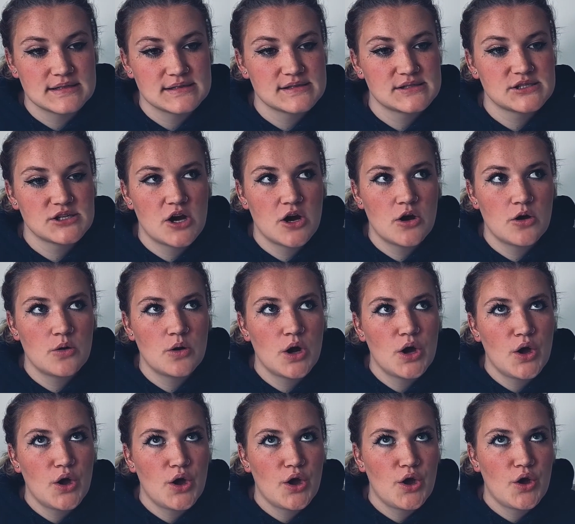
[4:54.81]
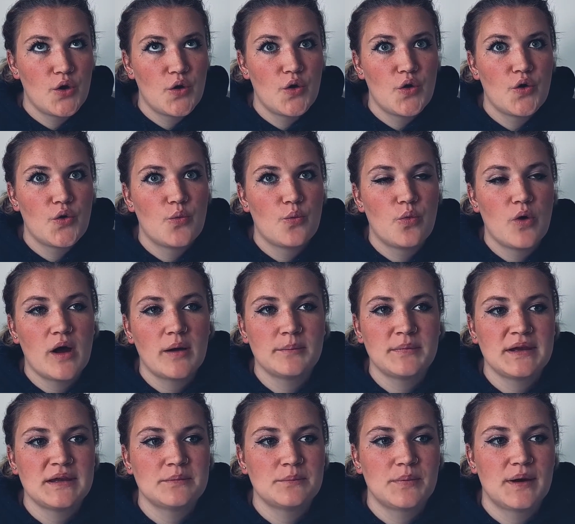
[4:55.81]
So what I
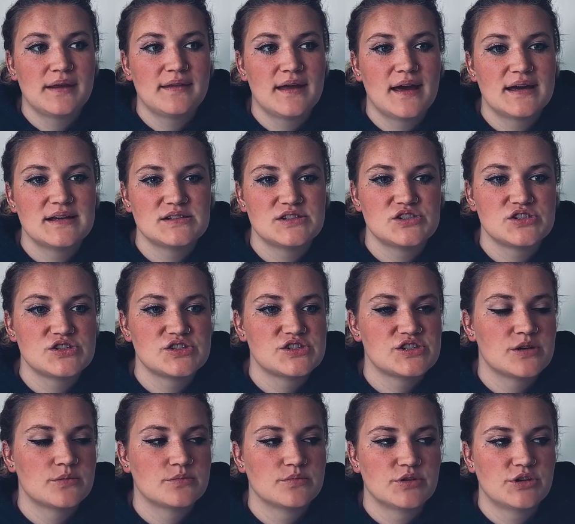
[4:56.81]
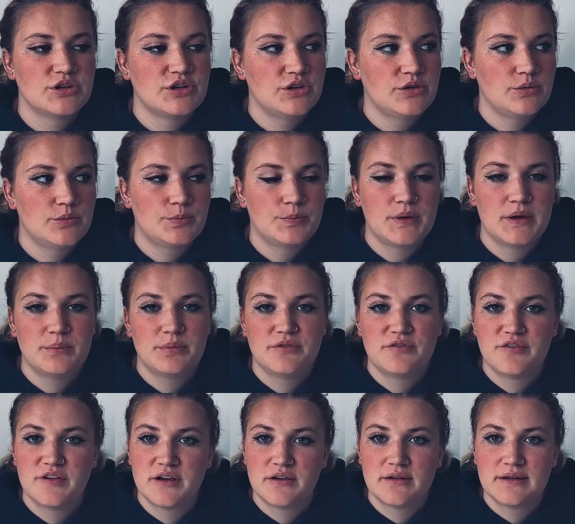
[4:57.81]
mean by that is just some cute maybe
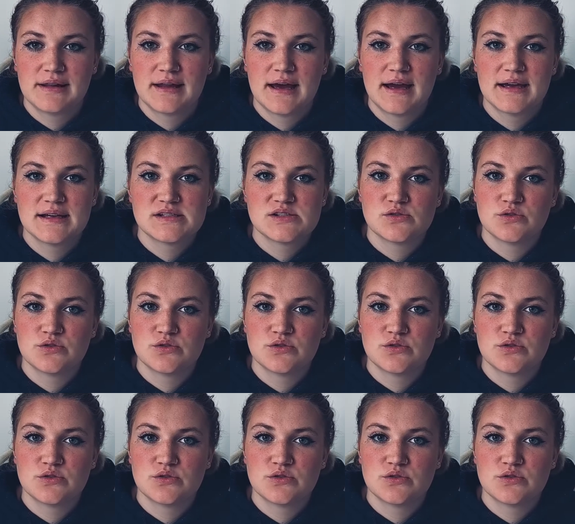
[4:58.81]
fairy lights,